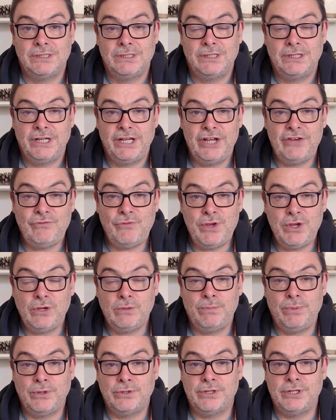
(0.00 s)
If we could
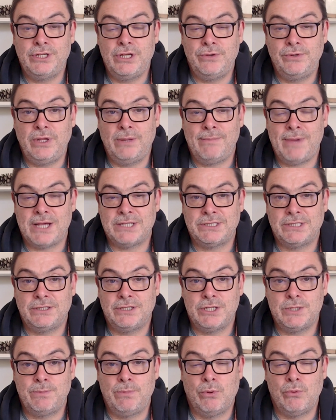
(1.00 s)
put the unit mass at
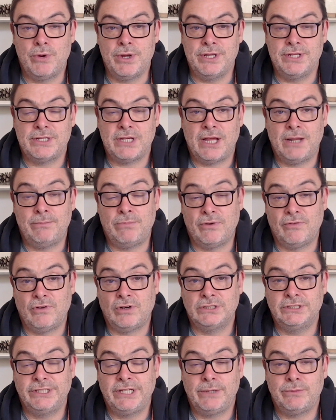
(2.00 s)
this point and
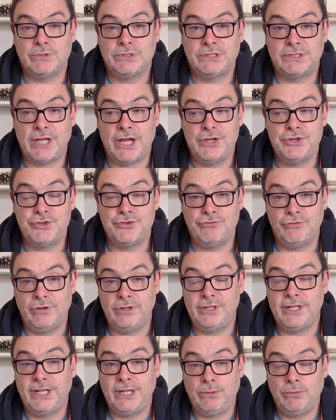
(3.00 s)
providing it was stationary,
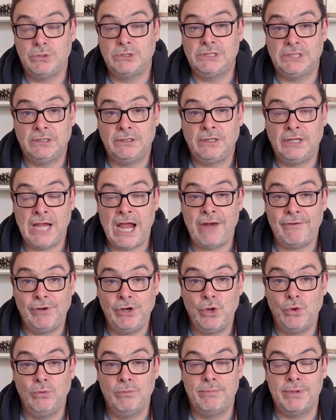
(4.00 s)
then it would carry
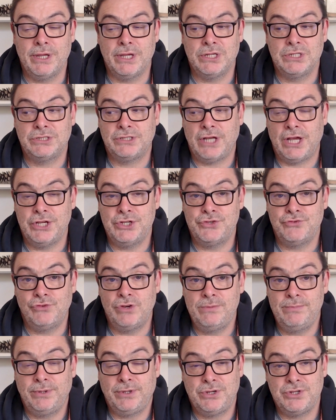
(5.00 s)
on being stationary
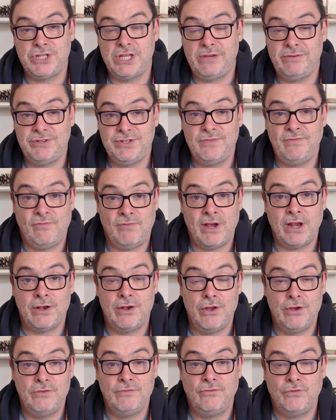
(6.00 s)
because there is in fact
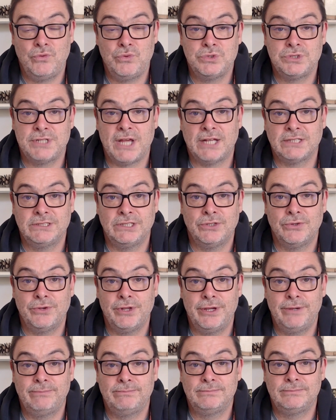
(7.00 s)
no force acting on
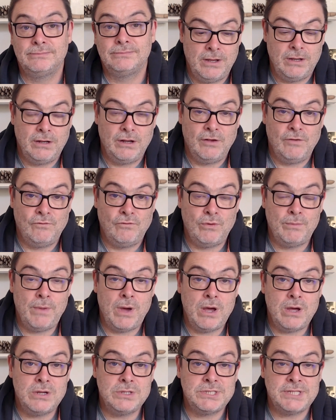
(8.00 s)
it. For
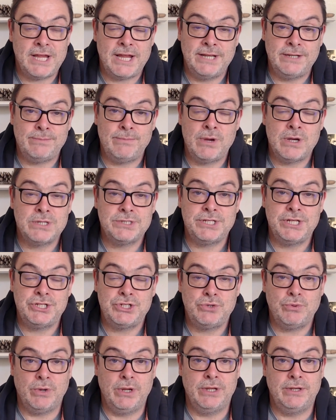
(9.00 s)
Mars and Mars's
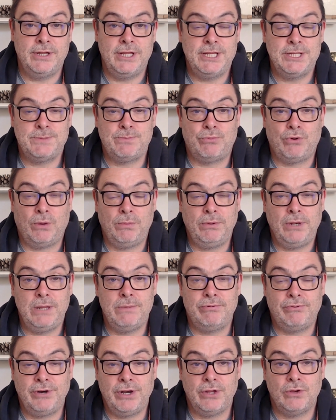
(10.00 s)
twin, it's probably
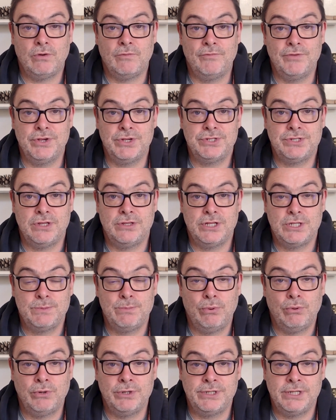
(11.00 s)
pretty obvious that this
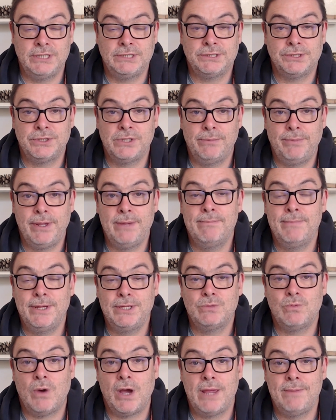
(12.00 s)
point is going to be
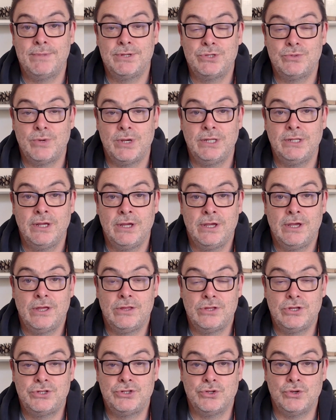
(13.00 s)
midway between
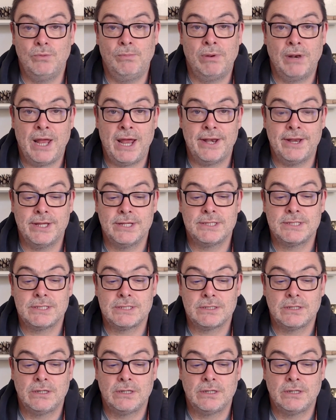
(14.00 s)
the two planets.